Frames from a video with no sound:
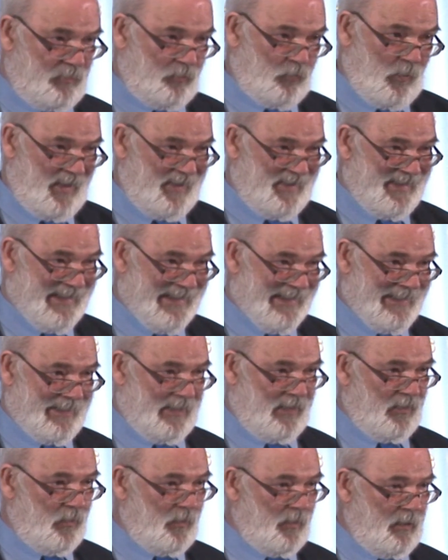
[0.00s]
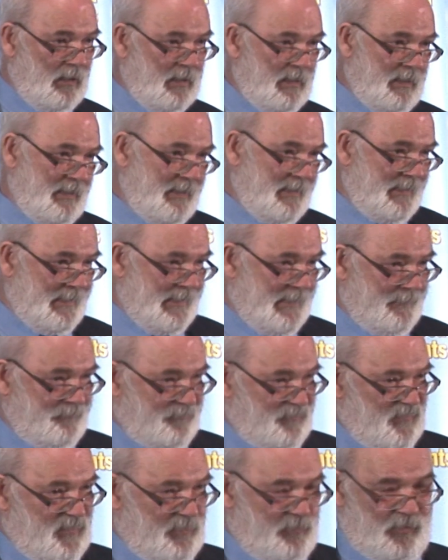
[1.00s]
one now,
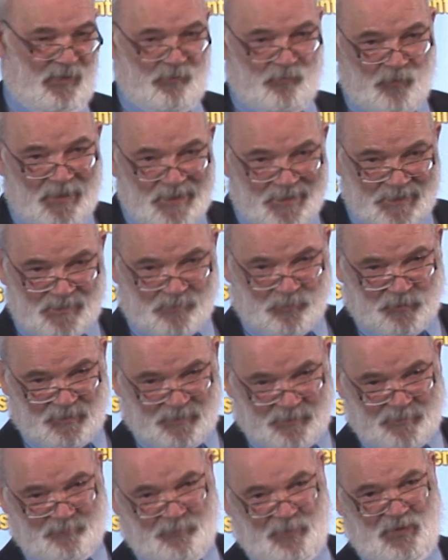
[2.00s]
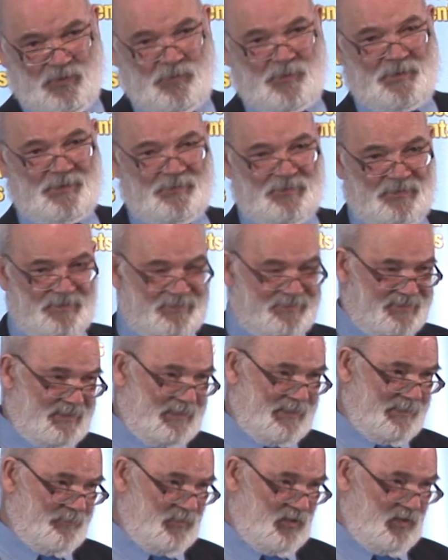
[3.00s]
it's pretty reasonable to suppose that
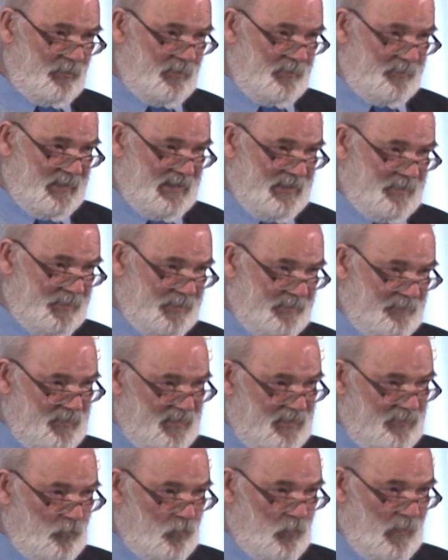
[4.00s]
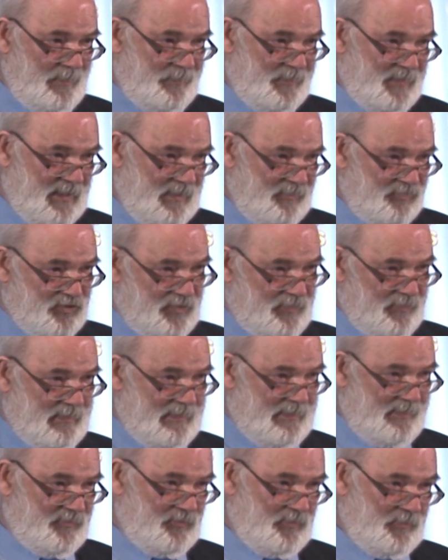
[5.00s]
human beings have been wiping each other
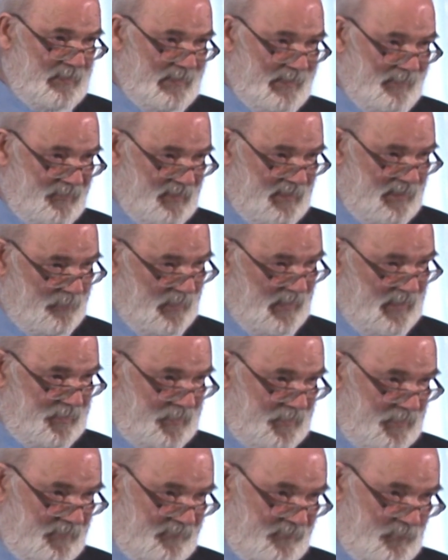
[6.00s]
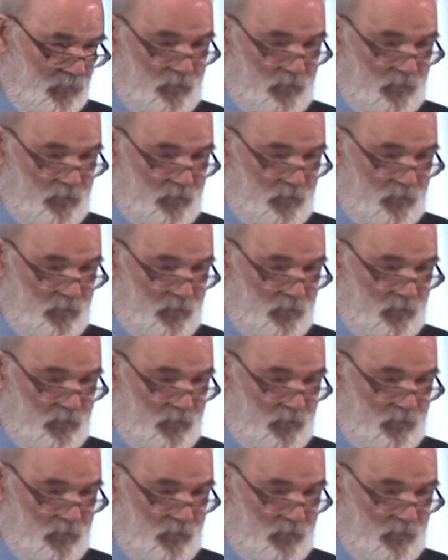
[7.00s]
out on an ethnic basis for